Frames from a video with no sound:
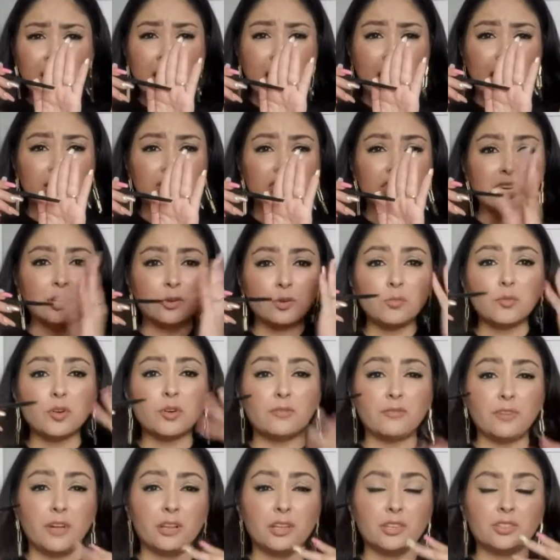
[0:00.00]
eyeshadow
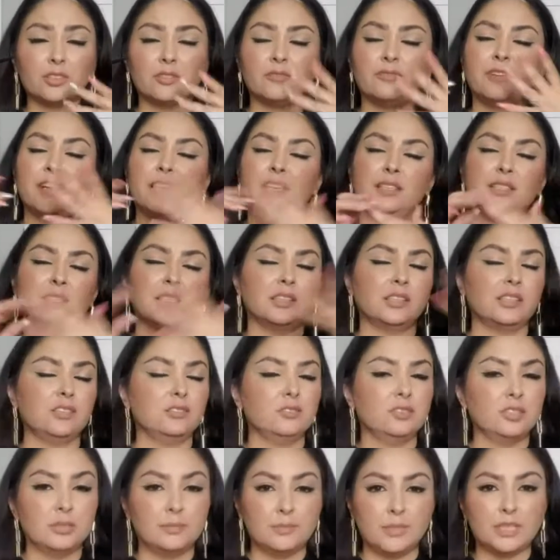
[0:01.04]
will fall on your face, and then you
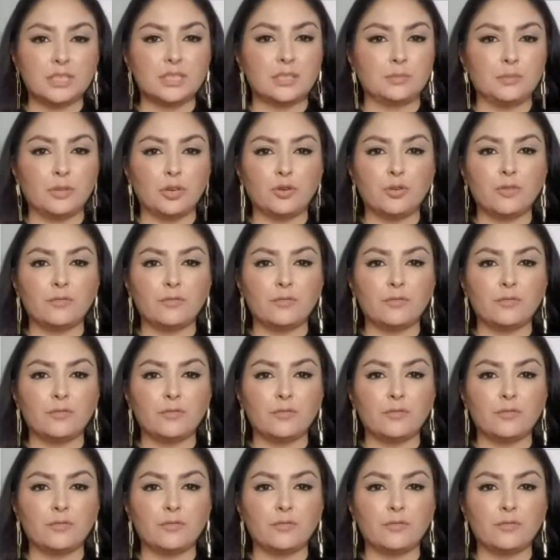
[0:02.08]
just messed up your